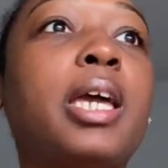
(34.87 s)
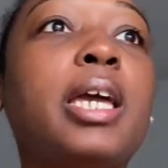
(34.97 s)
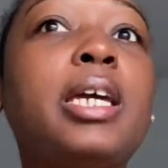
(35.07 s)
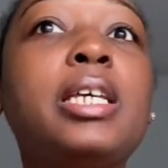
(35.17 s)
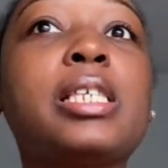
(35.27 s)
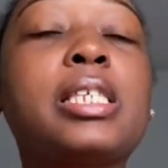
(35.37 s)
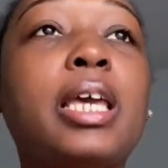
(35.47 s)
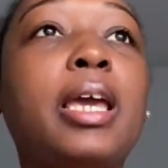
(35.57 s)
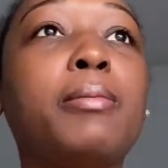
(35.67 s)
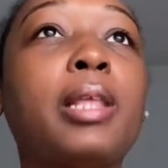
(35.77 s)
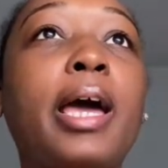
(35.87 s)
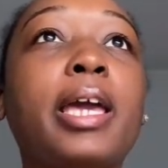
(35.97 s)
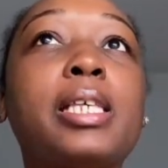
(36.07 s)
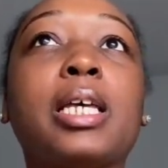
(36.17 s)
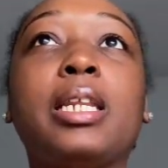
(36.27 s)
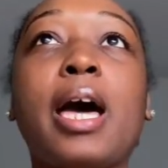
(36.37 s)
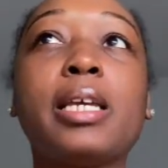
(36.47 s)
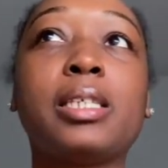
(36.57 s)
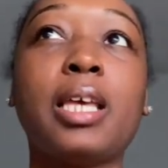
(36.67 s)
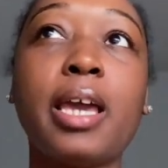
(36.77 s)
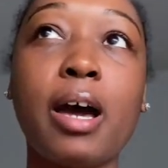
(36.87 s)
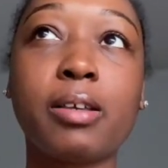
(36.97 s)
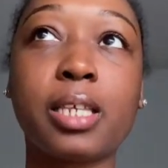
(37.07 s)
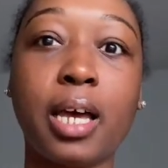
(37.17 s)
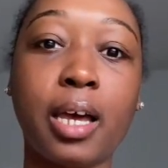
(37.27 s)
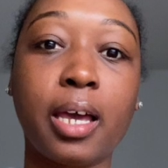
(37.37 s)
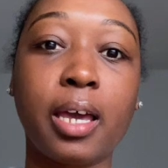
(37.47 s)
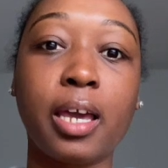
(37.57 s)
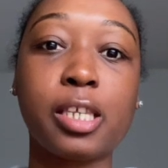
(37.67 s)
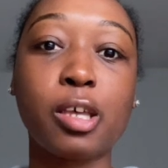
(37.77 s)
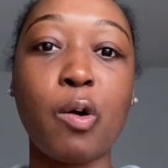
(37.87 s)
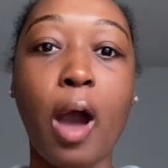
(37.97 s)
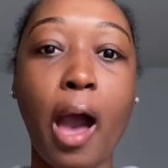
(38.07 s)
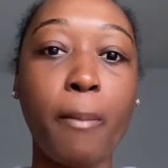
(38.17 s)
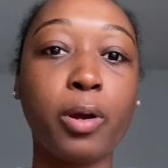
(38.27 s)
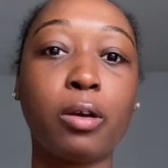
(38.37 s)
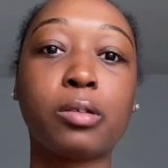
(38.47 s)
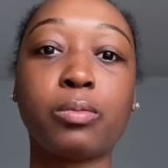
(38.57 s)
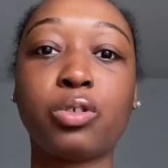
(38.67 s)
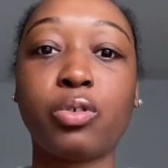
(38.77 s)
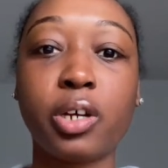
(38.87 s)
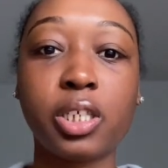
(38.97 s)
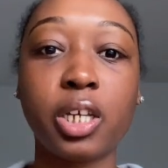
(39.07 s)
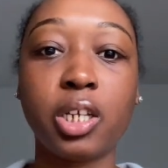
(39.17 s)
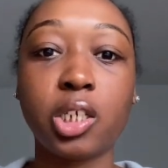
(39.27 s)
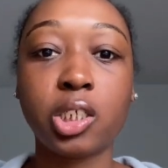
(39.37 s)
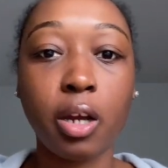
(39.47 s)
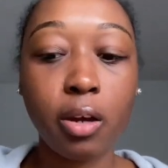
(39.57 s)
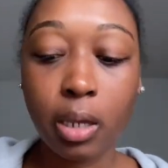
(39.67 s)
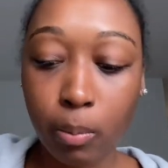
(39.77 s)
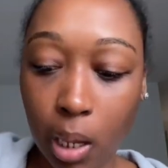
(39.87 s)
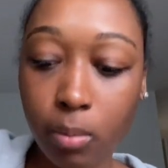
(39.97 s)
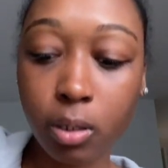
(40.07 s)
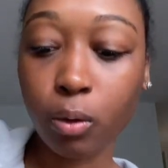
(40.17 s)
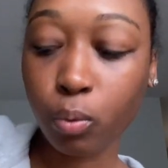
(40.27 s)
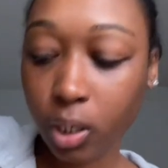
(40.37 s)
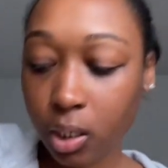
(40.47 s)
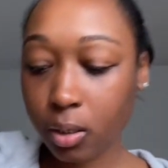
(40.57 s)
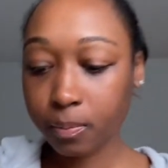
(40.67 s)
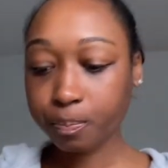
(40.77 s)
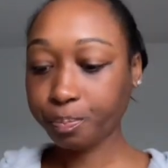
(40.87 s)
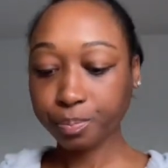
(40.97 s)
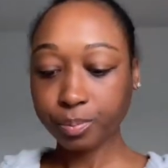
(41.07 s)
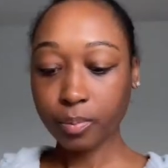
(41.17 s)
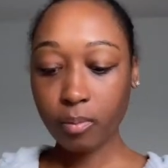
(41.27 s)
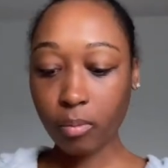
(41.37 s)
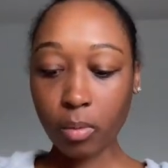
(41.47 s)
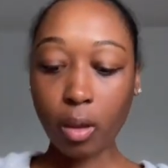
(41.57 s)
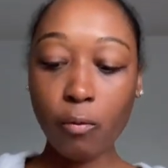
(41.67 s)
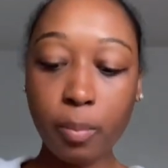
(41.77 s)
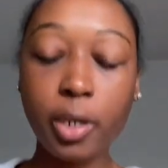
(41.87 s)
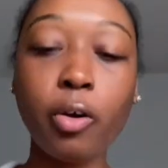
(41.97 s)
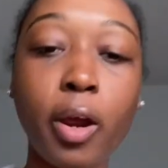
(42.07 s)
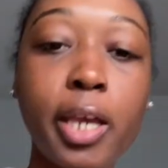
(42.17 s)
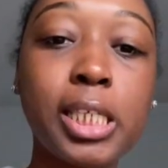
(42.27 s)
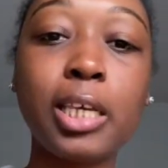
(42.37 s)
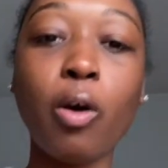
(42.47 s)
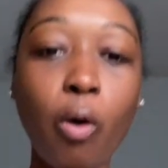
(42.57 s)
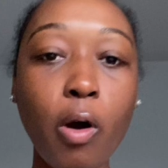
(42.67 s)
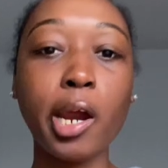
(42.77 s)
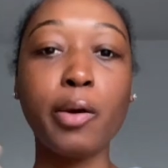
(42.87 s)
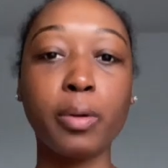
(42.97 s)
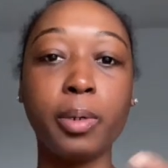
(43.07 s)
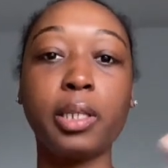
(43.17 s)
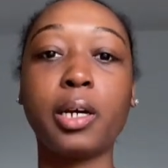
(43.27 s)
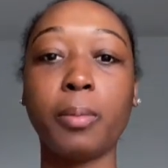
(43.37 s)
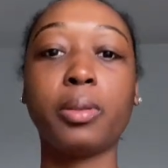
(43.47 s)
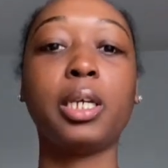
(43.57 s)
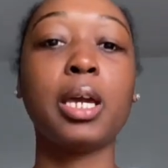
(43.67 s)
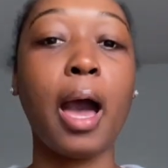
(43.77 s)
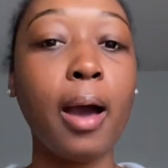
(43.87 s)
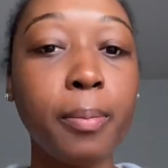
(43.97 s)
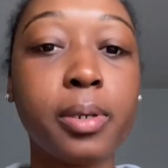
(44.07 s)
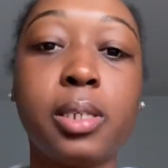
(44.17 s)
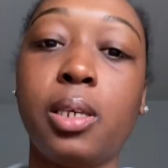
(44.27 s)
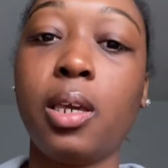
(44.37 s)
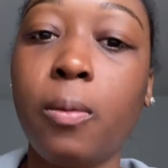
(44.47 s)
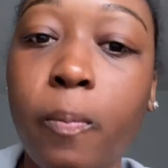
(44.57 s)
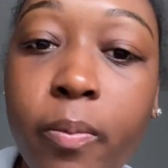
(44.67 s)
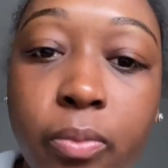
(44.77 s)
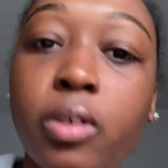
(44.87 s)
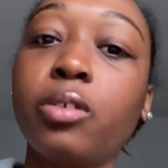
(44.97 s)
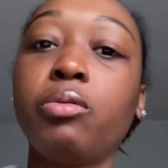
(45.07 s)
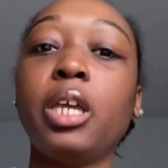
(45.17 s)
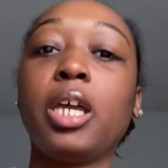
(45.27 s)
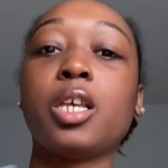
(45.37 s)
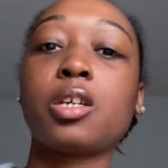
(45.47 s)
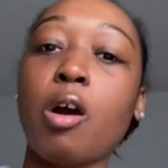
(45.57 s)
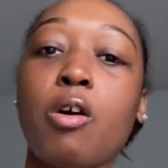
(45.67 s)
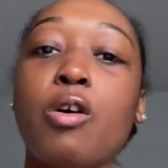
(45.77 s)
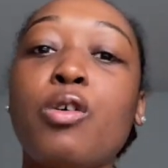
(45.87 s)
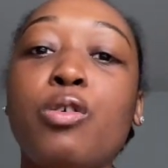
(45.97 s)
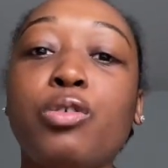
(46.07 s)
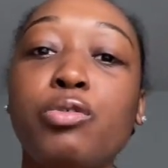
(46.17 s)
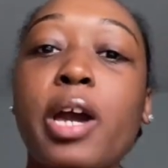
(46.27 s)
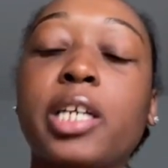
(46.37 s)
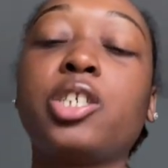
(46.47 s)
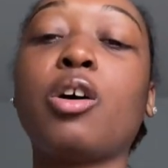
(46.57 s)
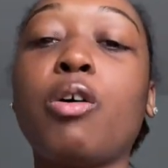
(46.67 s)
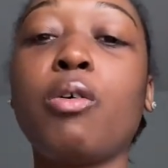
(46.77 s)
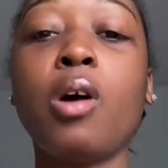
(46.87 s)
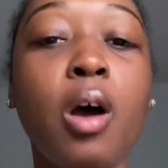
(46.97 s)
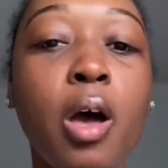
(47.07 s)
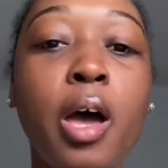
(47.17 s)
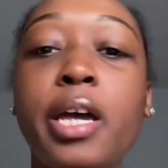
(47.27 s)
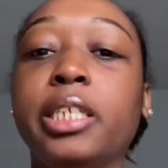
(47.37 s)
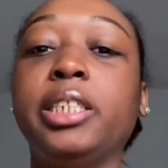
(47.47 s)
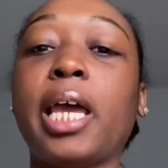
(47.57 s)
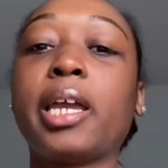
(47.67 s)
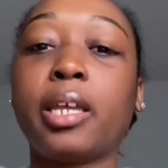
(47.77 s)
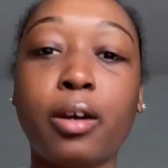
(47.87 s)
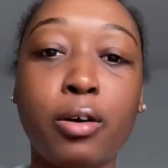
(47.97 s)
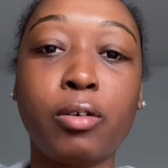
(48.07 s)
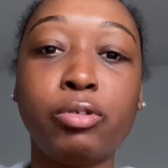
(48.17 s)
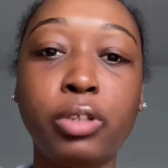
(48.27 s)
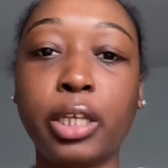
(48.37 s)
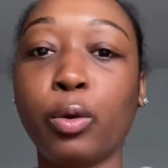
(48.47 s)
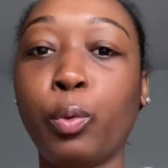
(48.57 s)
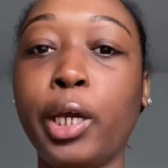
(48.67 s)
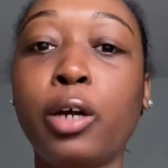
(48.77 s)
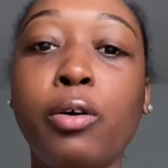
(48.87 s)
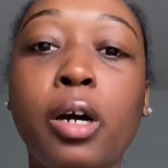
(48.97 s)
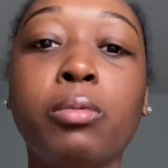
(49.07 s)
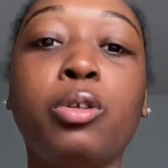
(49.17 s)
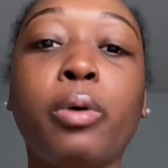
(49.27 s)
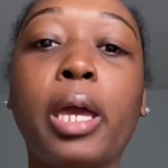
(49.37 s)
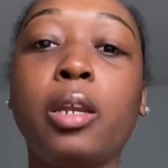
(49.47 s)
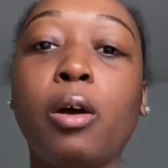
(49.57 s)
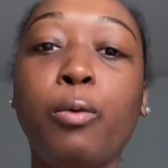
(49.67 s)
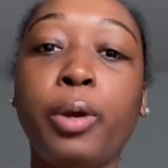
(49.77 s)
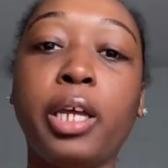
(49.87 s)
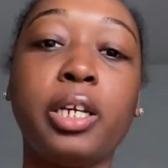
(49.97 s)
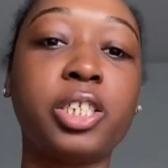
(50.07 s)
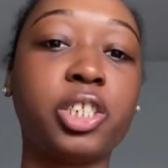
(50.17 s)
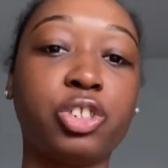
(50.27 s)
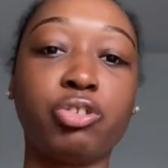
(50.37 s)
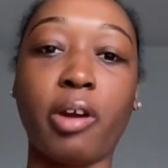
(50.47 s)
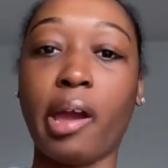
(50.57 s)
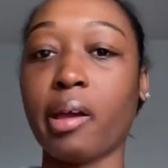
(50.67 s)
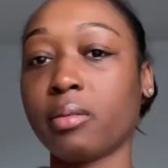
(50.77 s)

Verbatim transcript: it'll seem like it's a nice day outside so i'll put on some shorts and a shirt and baby the wind would be crazy or it would be the complete opposite you think it's cold you got your jacket on you think the wind gonna come through ain't no wind and it's just dry